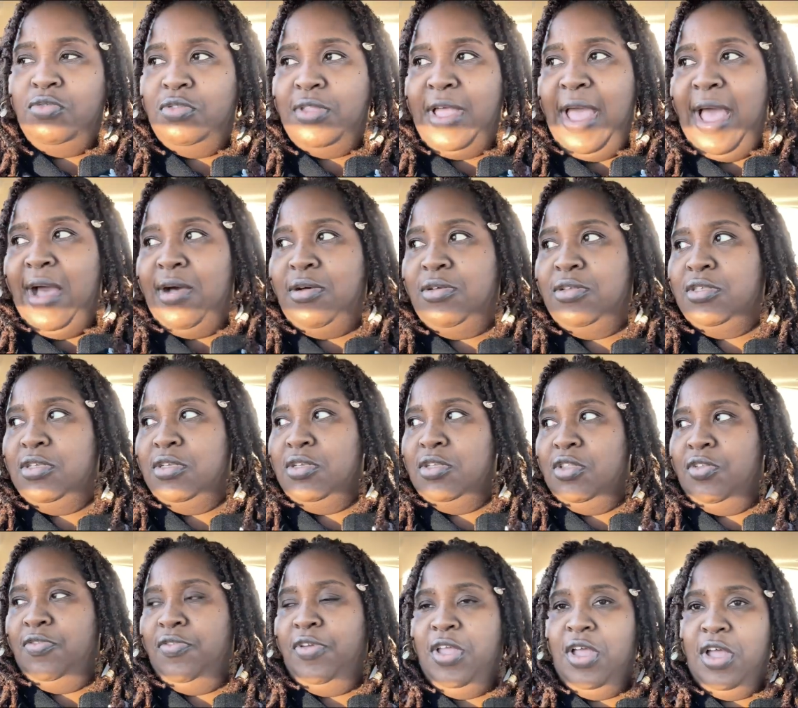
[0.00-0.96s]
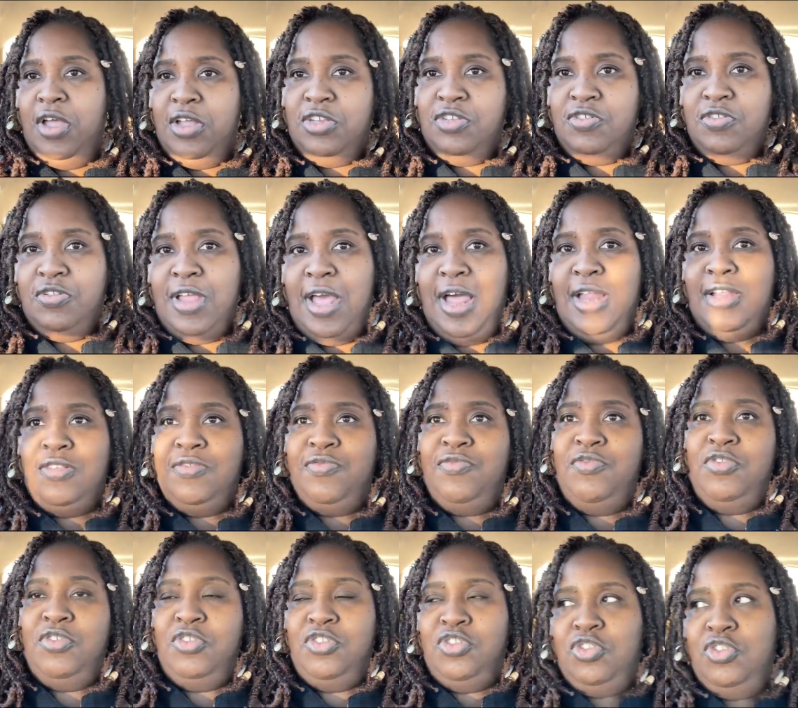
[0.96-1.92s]
$2,300
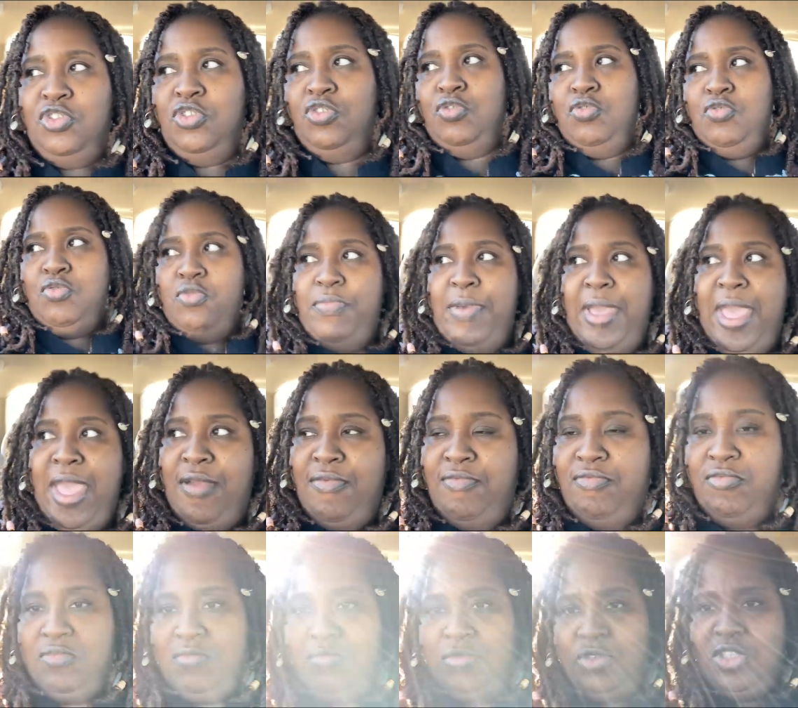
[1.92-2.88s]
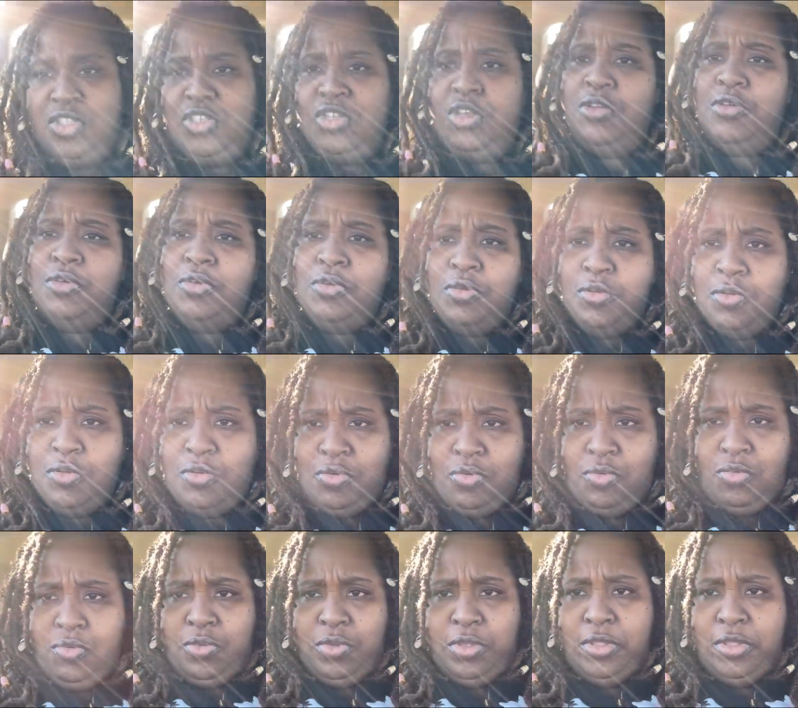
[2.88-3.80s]
for two bedrooms. Two.